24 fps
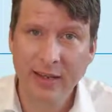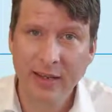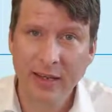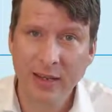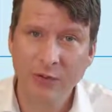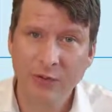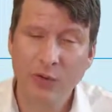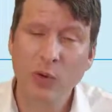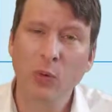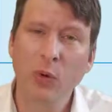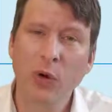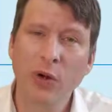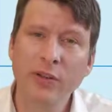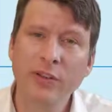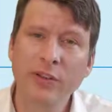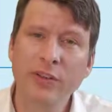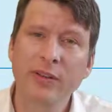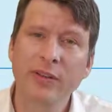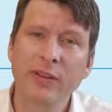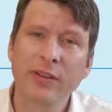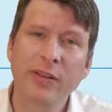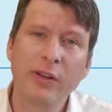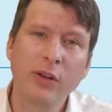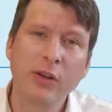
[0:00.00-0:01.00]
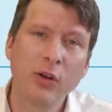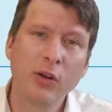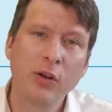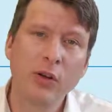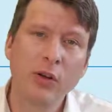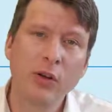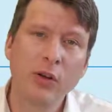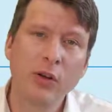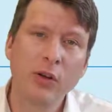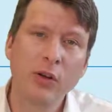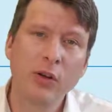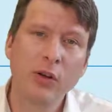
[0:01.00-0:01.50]
If you want to
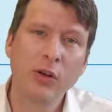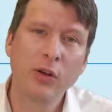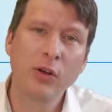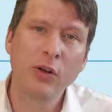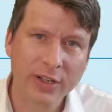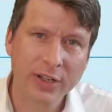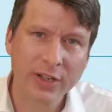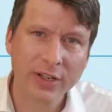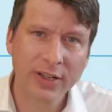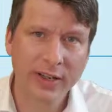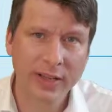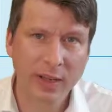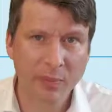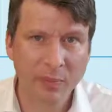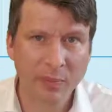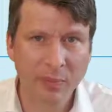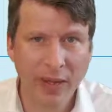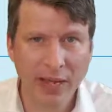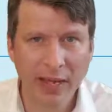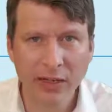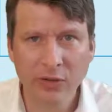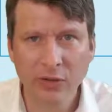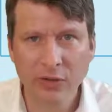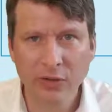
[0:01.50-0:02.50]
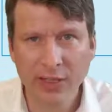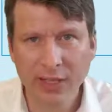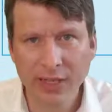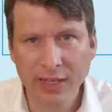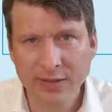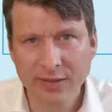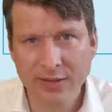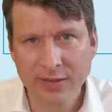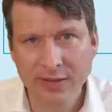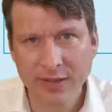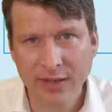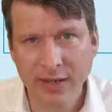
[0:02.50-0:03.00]
launch a campaign on
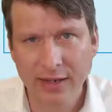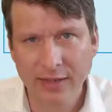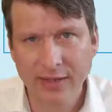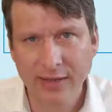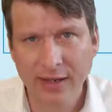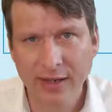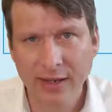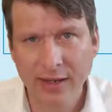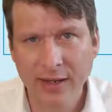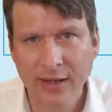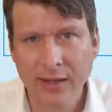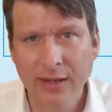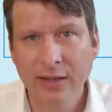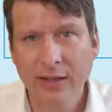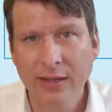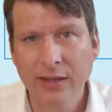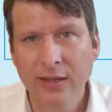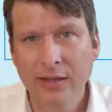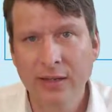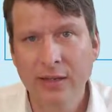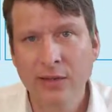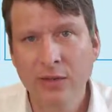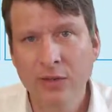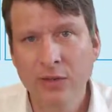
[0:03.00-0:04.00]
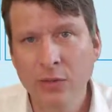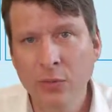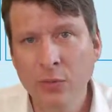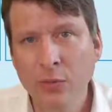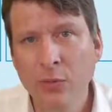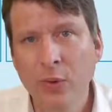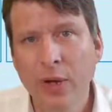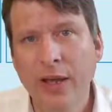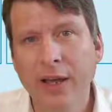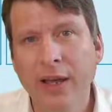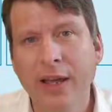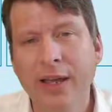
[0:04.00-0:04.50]
Kickstarter,
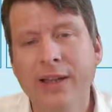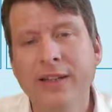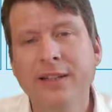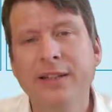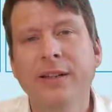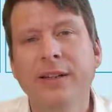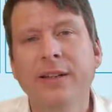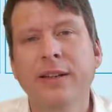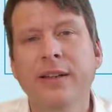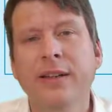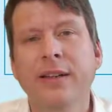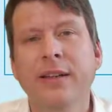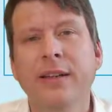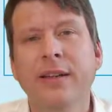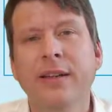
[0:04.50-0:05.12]
you as a